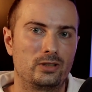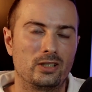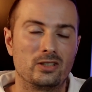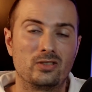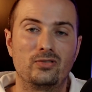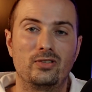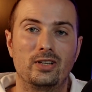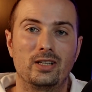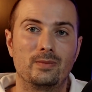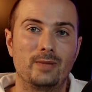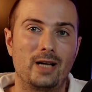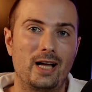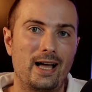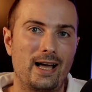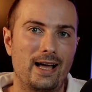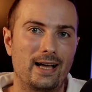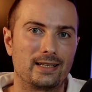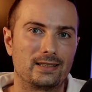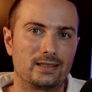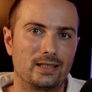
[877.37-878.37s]
that Figma
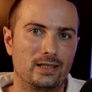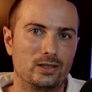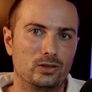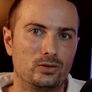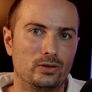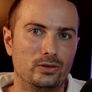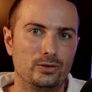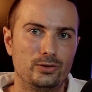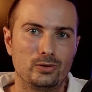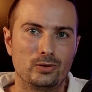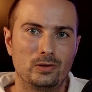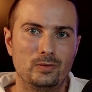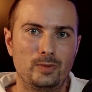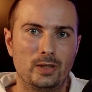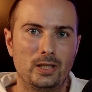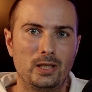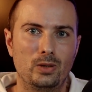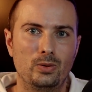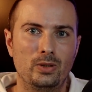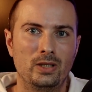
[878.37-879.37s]
hack that I told you
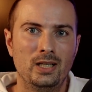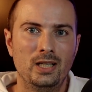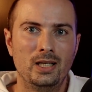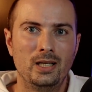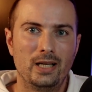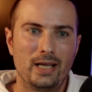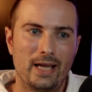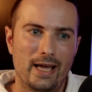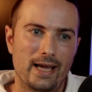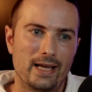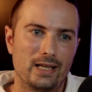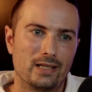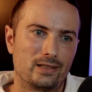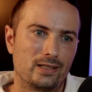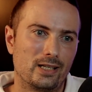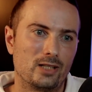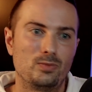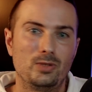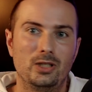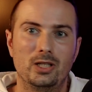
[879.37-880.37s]
about and
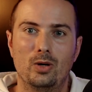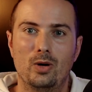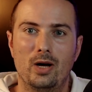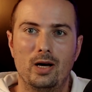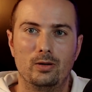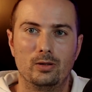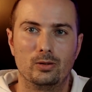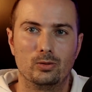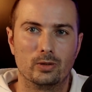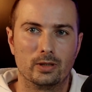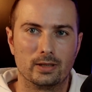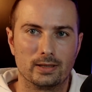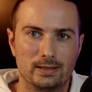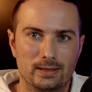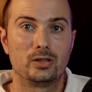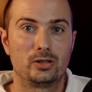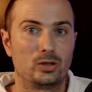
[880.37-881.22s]
let me know how it works.